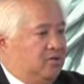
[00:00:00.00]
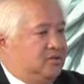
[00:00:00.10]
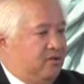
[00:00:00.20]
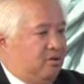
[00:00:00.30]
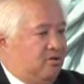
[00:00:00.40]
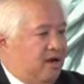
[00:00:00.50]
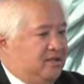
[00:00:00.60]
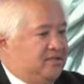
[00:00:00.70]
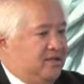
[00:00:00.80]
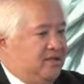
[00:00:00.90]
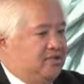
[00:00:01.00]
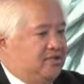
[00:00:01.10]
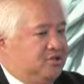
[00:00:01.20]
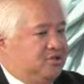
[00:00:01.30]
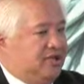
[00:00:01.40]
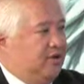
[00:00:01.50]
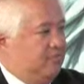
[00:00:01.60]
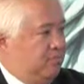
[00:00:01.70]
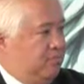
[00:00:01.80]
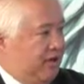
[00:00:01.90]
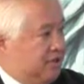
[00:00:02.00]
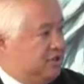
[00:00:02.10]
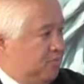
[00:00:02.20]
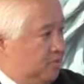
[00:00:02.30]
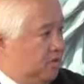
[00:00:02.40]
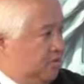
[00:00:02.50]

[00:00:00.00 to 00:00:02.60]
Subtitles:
Democrats that Justice Ginsburg.